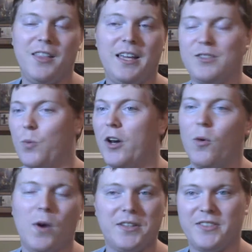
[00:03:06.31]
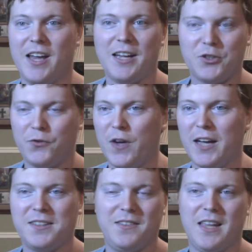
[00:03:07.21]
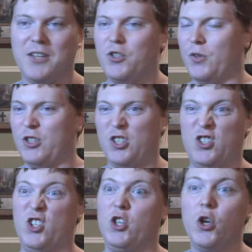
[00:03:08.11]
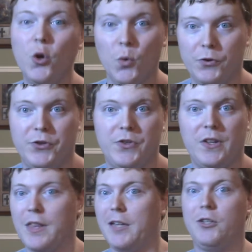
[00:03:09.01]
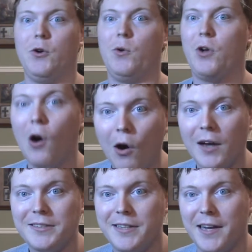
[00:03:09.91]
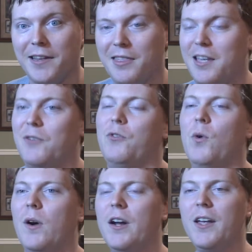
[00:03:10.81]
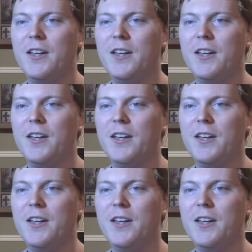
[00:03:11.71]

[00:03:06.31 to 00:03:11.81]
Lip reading: It's 101 snatch effect that you can just use, that you don't cost anything for.